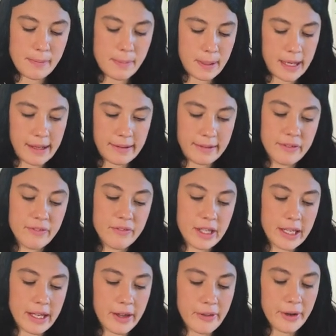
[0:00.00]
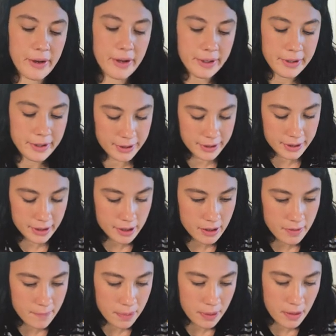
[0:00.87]
but I love the yellow.
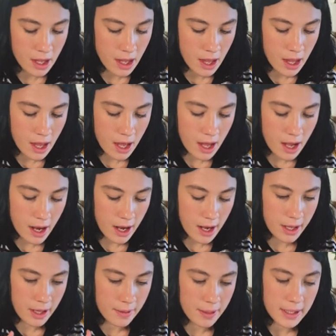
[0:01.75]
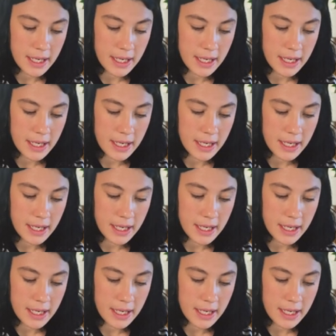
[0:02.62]
The